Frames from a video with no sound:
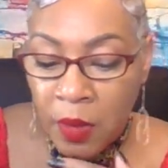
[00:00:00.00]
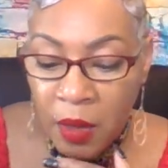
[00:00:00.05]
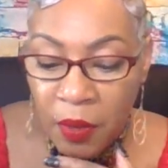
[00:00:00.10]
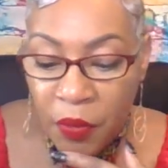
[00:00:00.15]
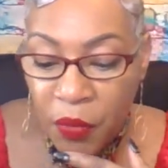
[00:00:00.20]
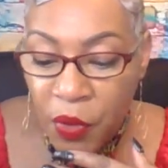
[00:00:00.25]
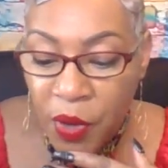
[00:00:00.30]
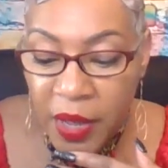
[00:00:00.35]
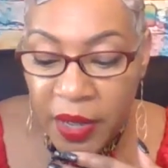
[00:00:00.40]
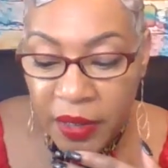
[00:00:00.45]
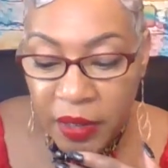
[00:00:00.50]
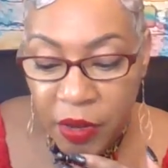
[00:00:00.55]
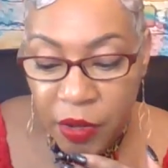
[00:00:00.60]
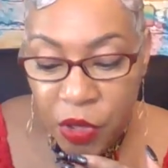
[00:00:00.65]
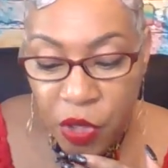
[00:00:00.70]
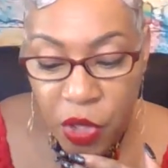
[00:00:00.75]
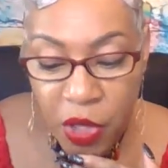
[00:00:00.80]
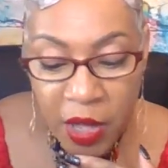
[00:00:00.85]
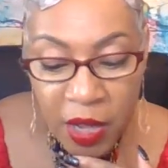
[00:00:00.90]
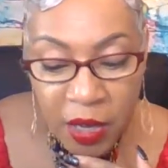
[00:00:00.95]
I feel like
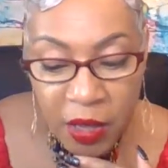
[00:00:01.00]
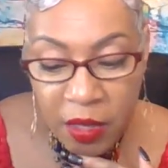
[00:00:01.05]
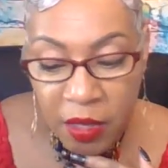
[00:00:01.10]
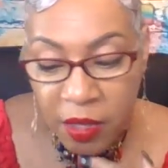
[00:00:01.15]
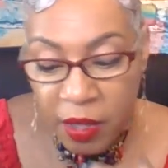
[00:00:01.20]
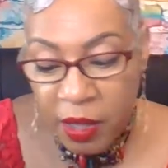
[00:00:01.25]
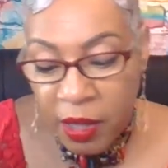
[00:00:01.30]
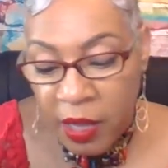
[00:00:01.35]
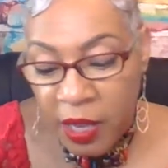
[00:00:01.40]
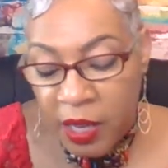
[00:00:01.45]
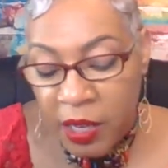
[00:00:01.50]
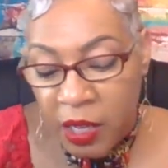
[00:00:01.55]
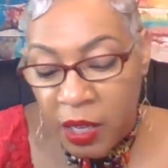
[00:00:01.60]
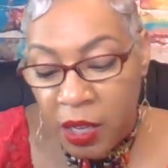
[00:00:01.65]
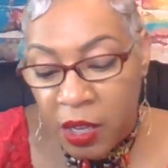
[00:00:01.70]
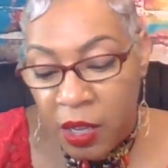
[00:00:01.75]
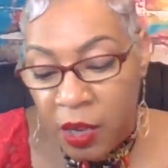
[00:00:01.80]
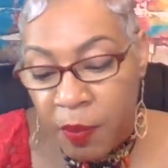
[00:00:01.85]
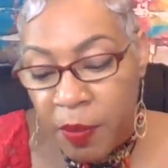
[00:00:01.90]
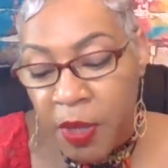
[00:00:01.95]
there's jealousy, and it
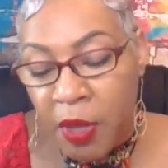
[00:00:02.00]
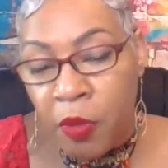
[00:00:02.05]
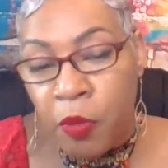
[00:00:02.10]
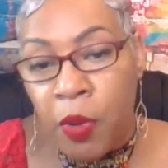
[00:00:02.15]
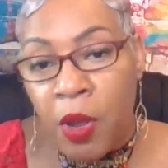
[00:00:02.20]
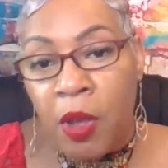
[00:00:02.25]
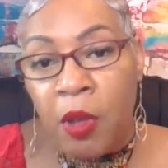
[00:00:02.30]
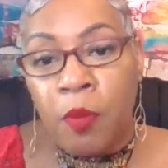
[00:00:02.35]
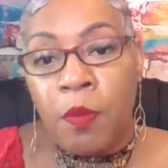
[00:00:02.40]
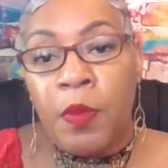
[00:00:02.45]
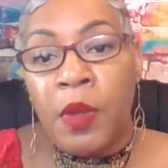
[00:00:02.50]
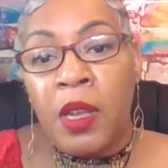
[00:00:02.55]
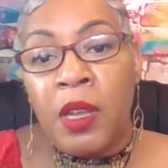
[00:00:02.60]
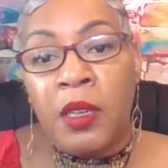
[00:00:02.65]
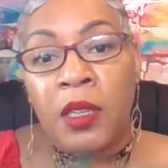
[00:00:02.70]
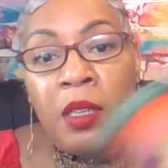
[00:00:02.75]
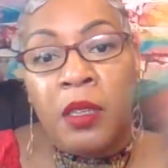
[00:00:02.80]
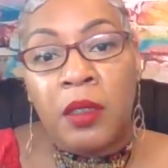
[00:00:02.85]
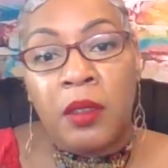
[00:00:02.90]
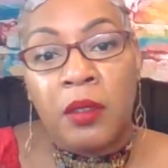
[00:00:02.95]
could be around
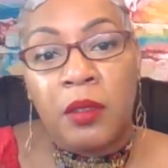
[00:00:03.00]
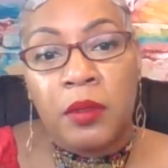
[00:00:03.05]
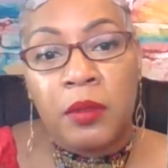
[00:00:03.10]
money.